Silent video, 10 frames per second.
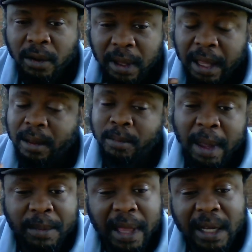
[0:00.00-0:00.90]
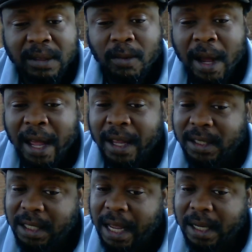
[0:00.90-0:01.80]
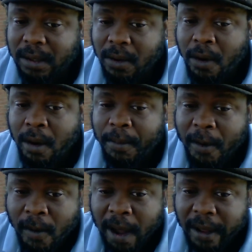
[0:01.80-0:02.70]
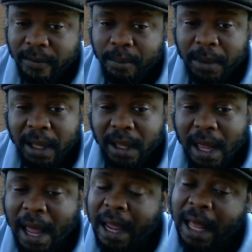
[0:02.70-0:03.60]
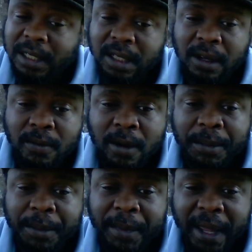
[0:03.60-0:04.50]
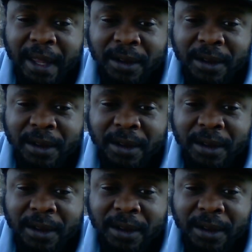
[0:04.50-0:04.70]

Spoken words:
That maybe that's why she hasn't called my wife. But I gotta see your woman, man.